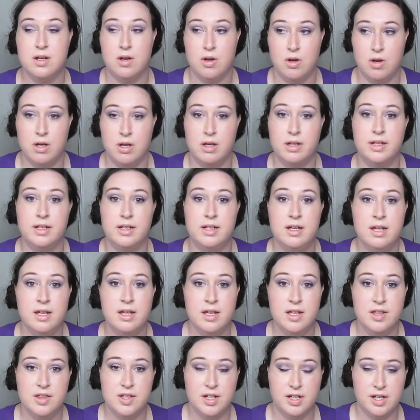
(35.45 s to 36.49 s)
on
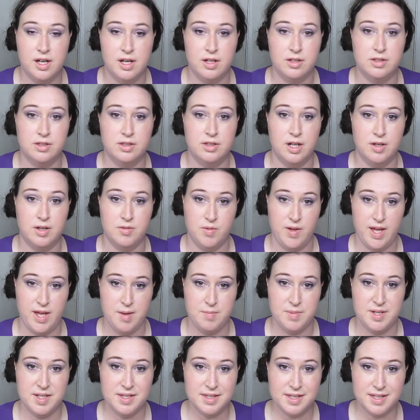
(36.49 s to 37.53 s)
the color of
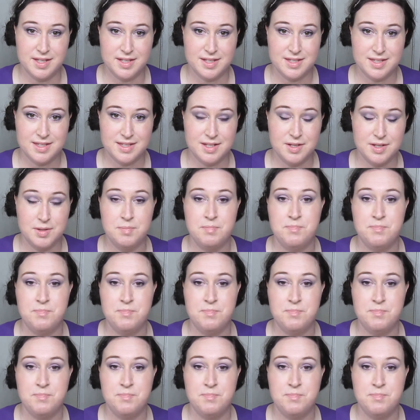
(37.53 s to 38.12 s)
amethyst.